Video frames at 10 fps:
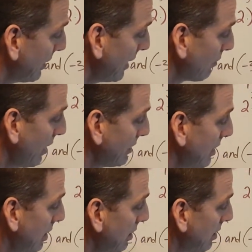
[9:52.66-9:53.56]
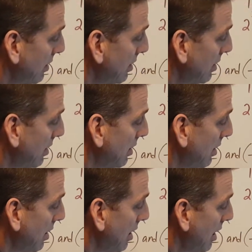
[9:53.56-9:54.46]
like right there,
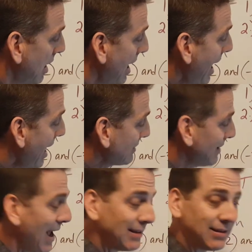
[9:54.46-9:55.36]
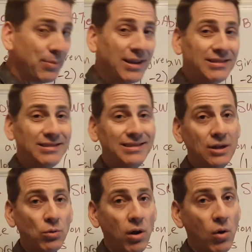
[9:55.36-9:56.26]
x has to be
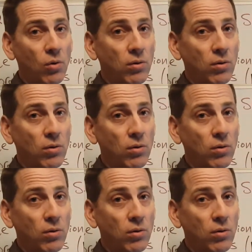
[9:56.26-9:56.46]
0.